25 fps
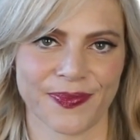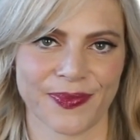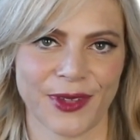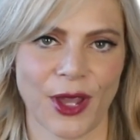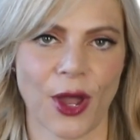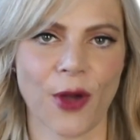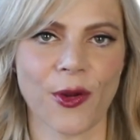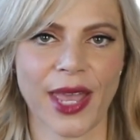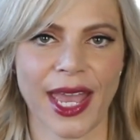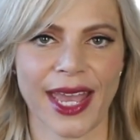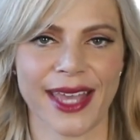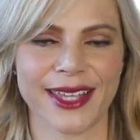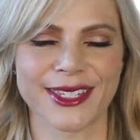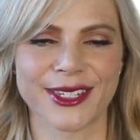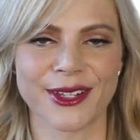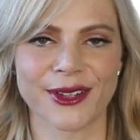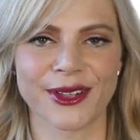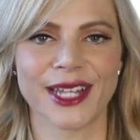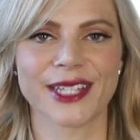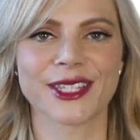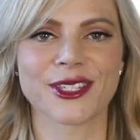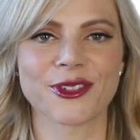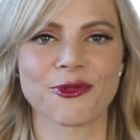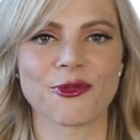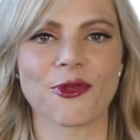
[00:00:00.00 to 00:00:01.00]
Okay, so
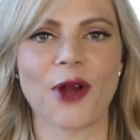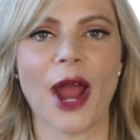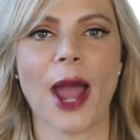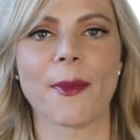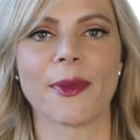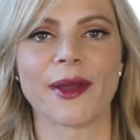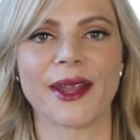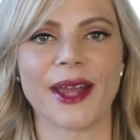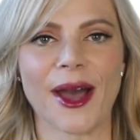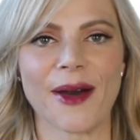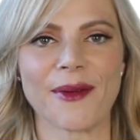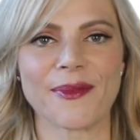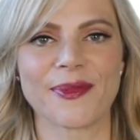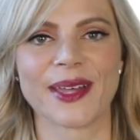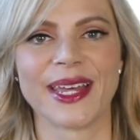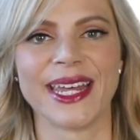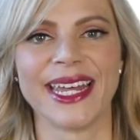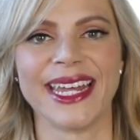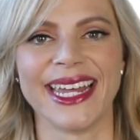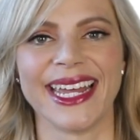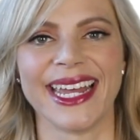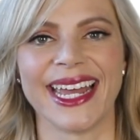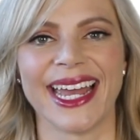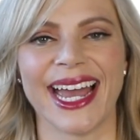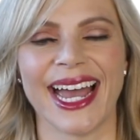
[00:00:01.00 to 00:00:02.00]
let's wrap it up.
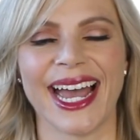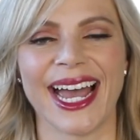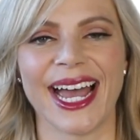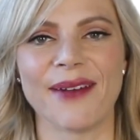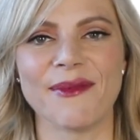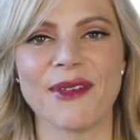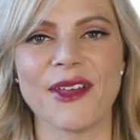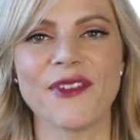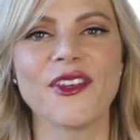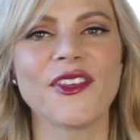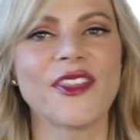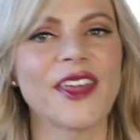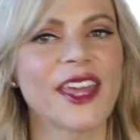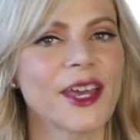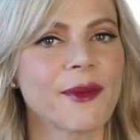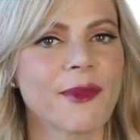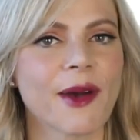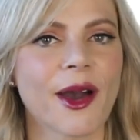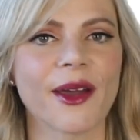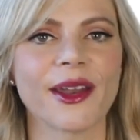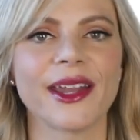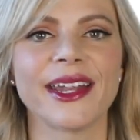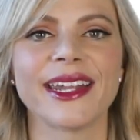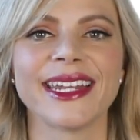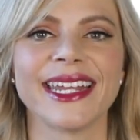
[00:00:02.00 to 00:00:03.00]
If you think
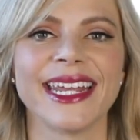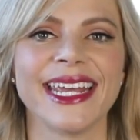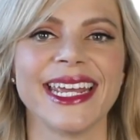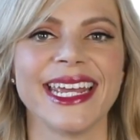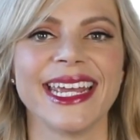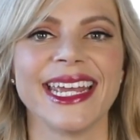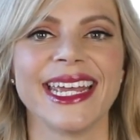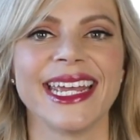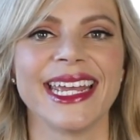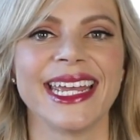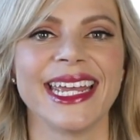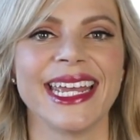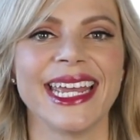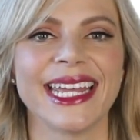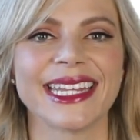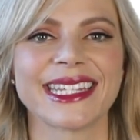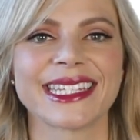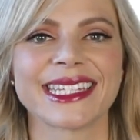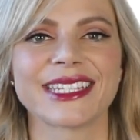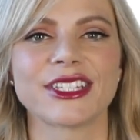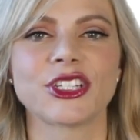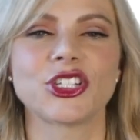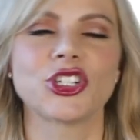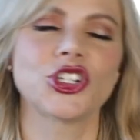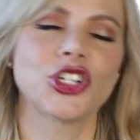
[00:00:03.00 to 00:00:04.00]
about it,
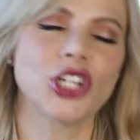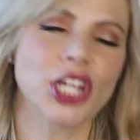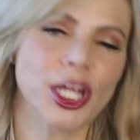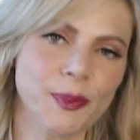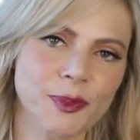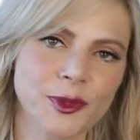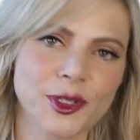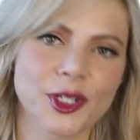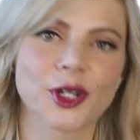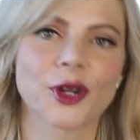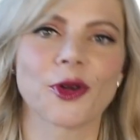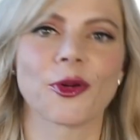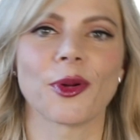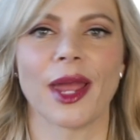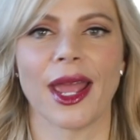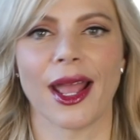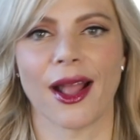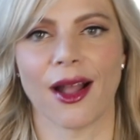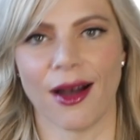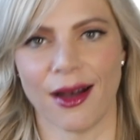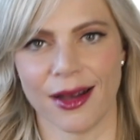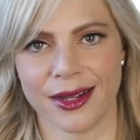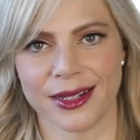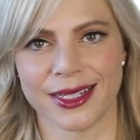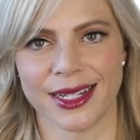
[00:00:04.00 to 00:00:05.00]
it's cheap to
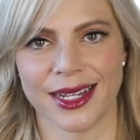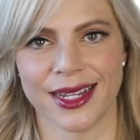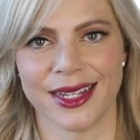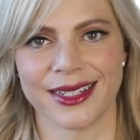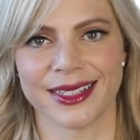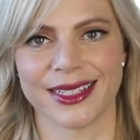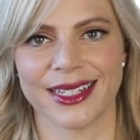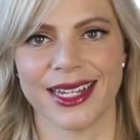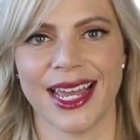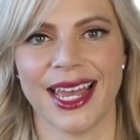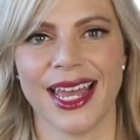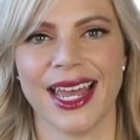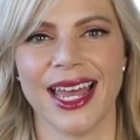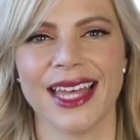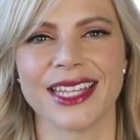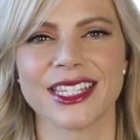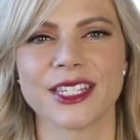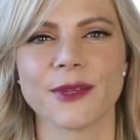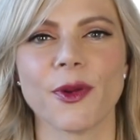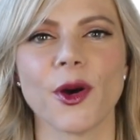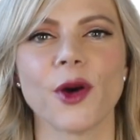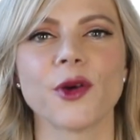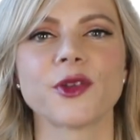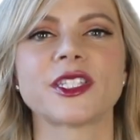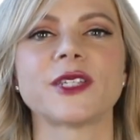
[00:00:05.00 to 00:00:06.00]
create content as
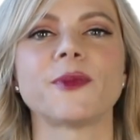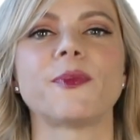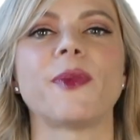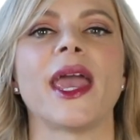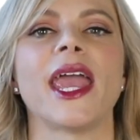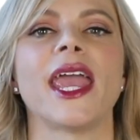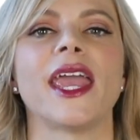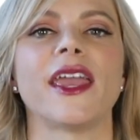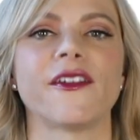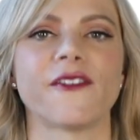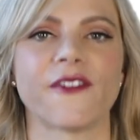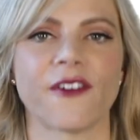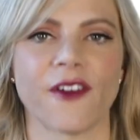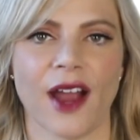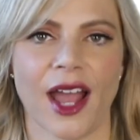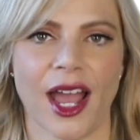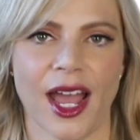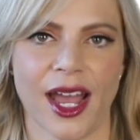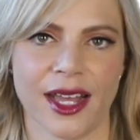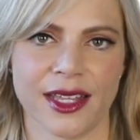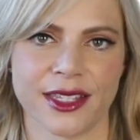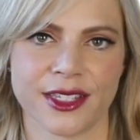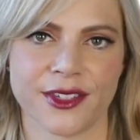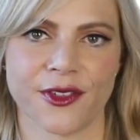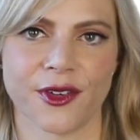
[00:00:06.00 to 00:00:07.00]
opposed to paying for
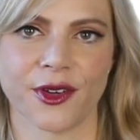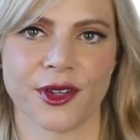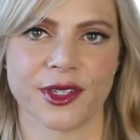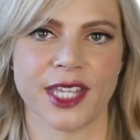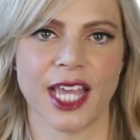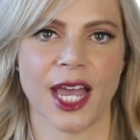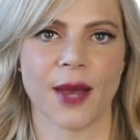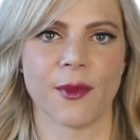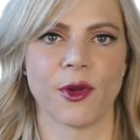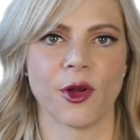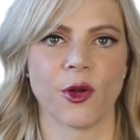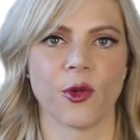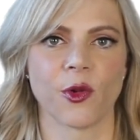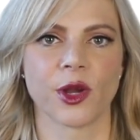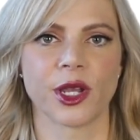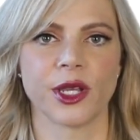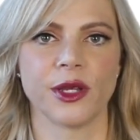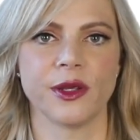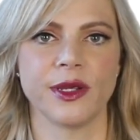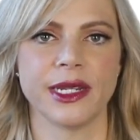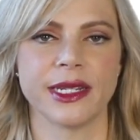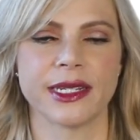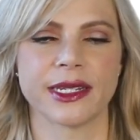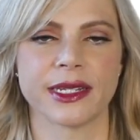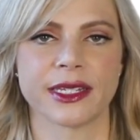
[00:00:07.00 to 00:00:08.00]
ads, for example, where
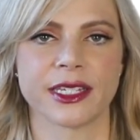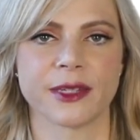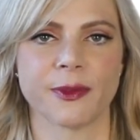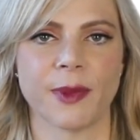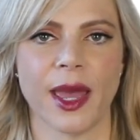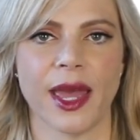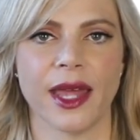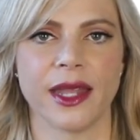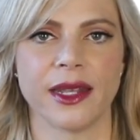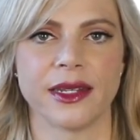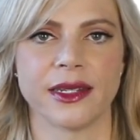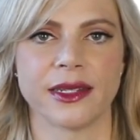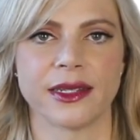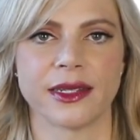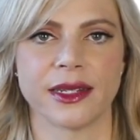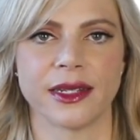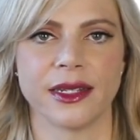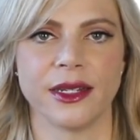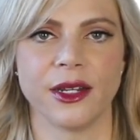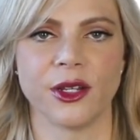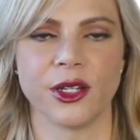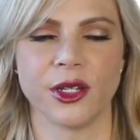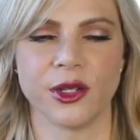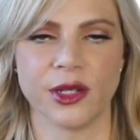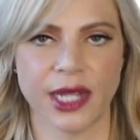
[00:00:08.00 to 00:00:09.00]
you need to spend,
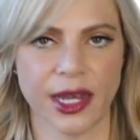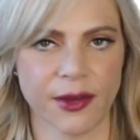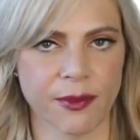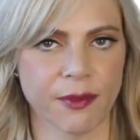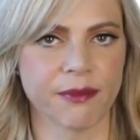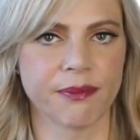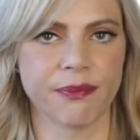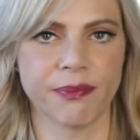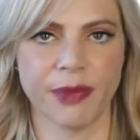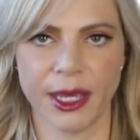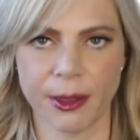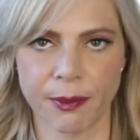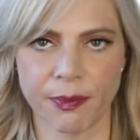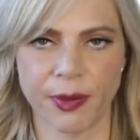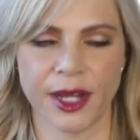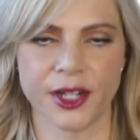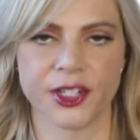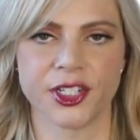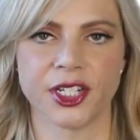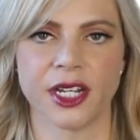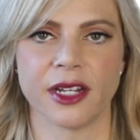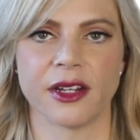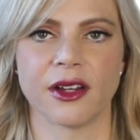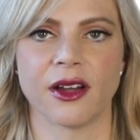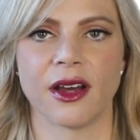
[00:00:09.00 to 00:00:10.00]
you need to have a big
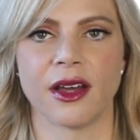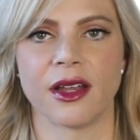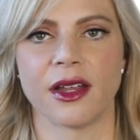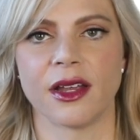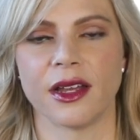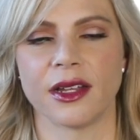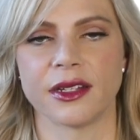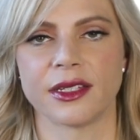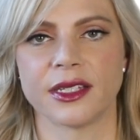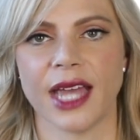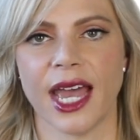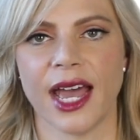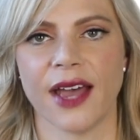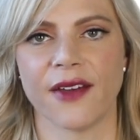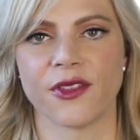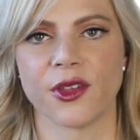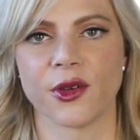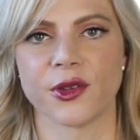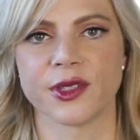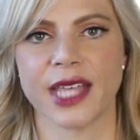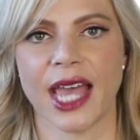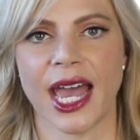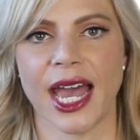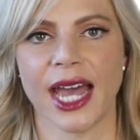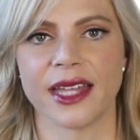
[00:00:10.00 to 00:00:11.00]
budget to have
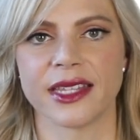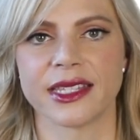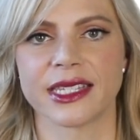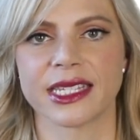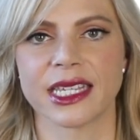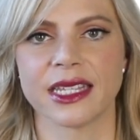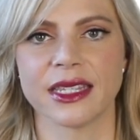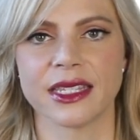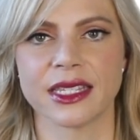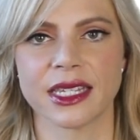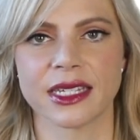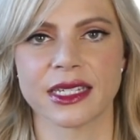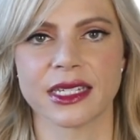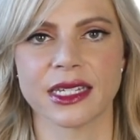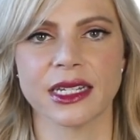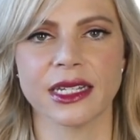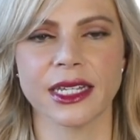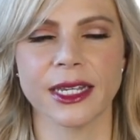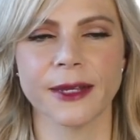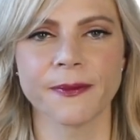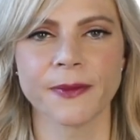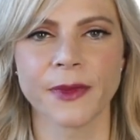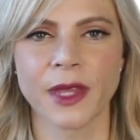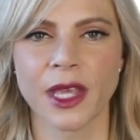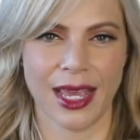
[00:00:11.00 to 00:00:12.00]
those ads
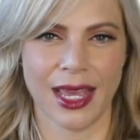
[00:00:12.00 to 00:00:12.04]
consistently.